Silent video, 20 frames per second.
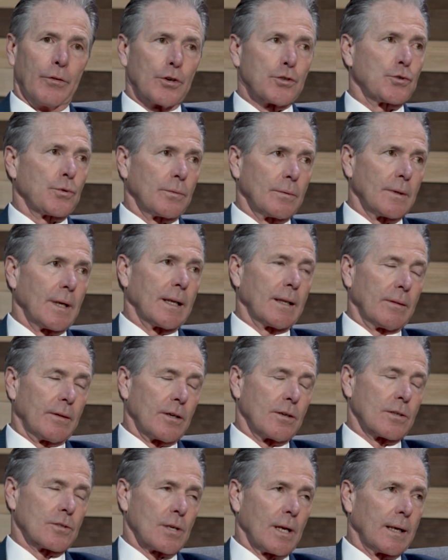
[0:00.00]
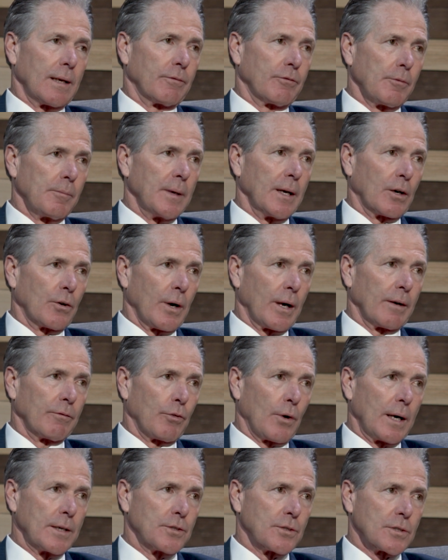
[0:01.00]
there's, there is laid up for me a crown
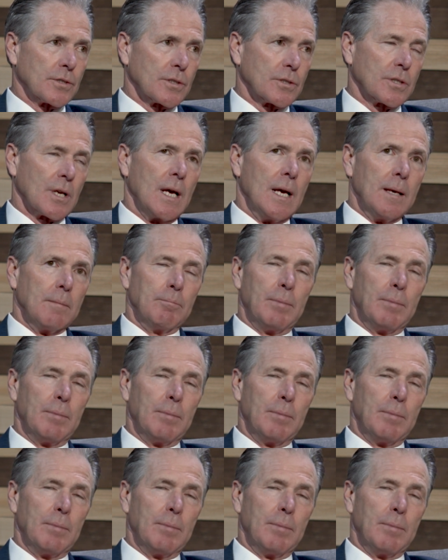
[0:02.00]
of righteousness.